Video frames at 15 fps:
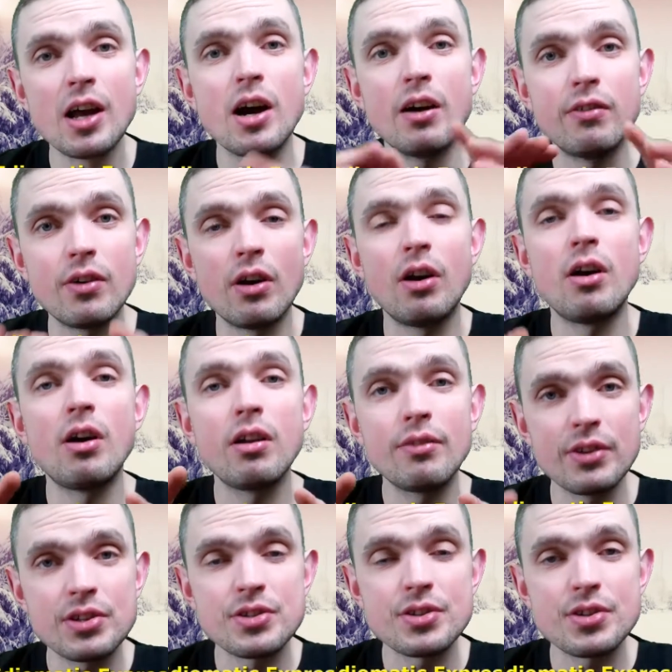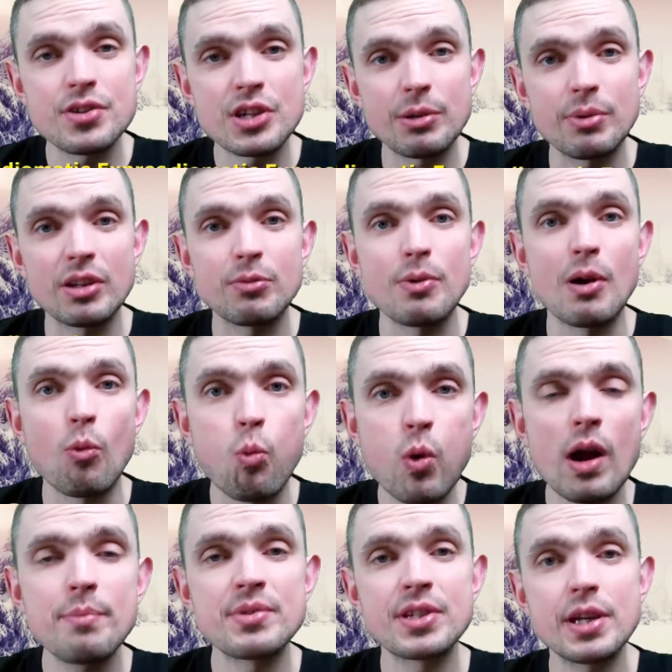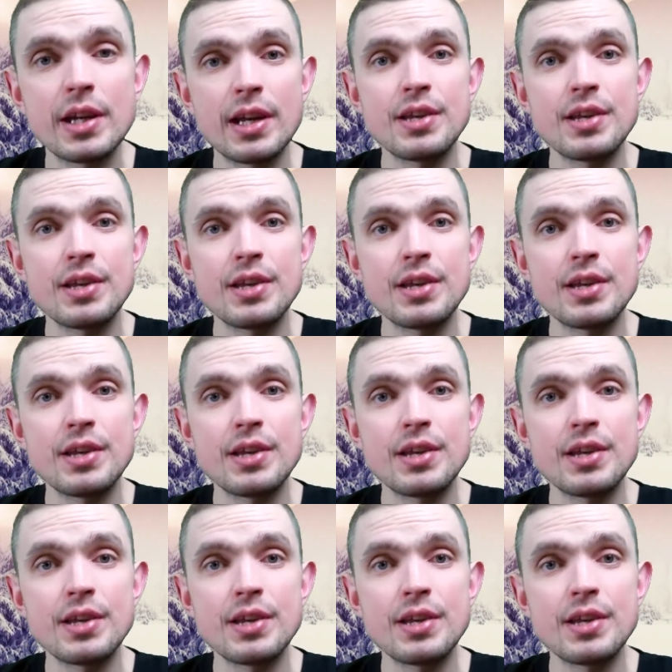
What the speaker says: of all visitors coming to my website